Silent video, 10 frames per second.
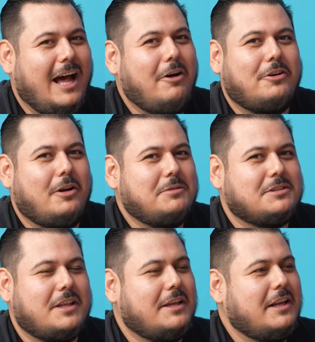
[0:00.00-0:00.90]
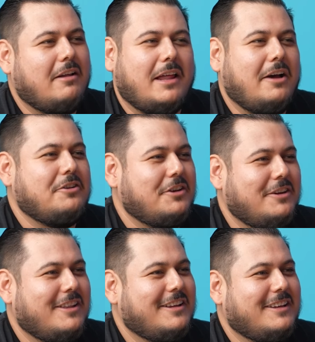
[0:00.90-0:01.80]
I don't know. I'm just thinking out loud, you
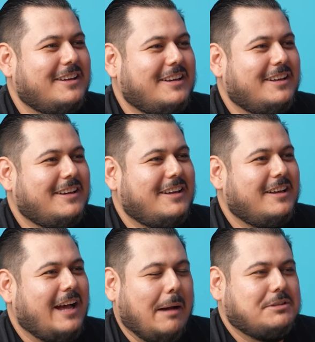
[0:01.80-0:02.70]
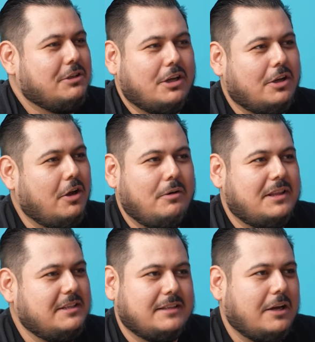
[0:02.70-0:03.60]
know? Like, yeah. I'm still going to go eat
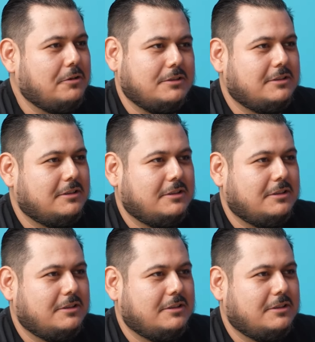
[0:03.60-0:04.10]
these tacos.